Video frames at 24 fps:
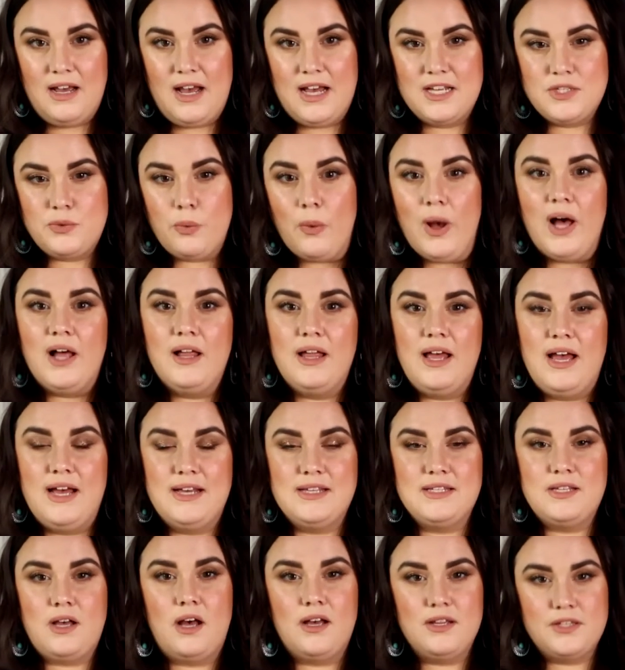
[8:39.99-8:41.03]
as well
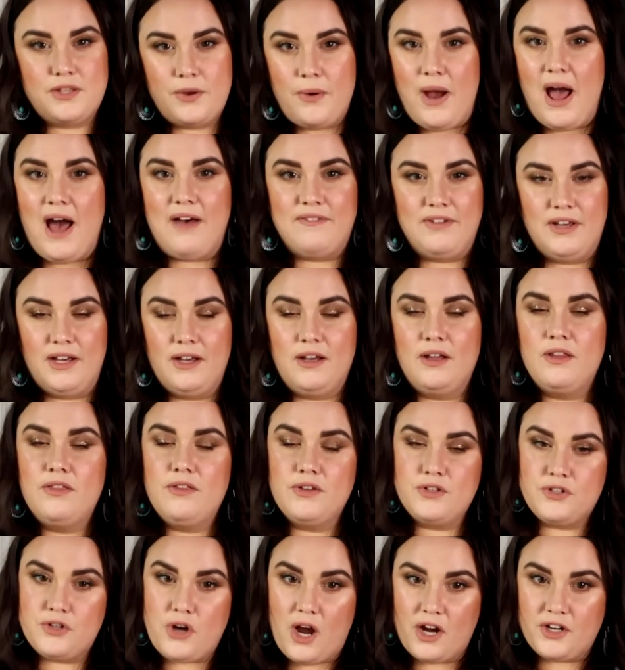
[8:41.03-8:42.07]
as also having
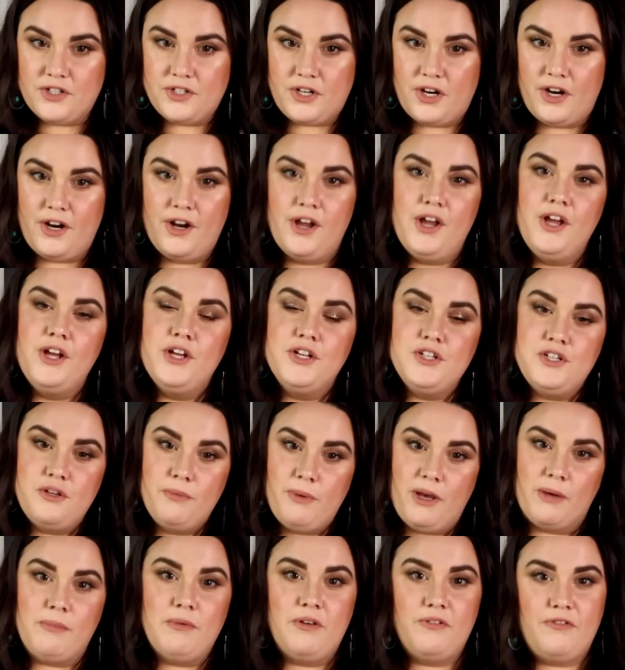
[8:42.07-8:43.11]
the structure to
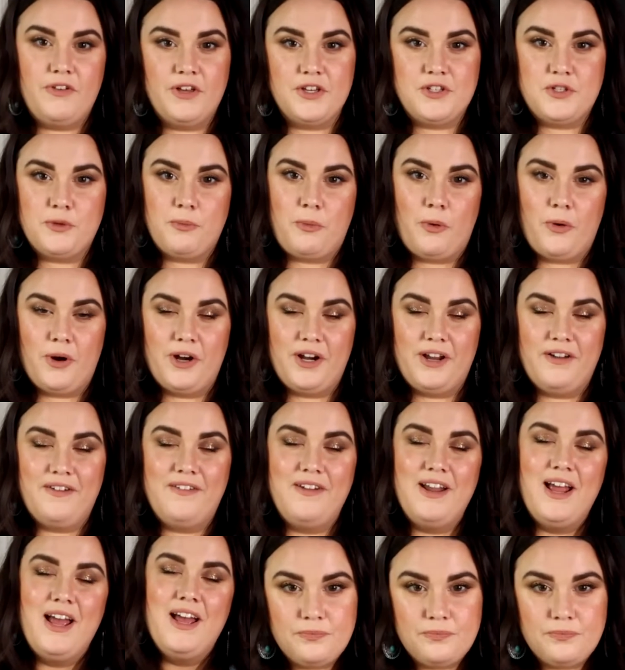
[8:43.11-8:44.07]
make me feel supported.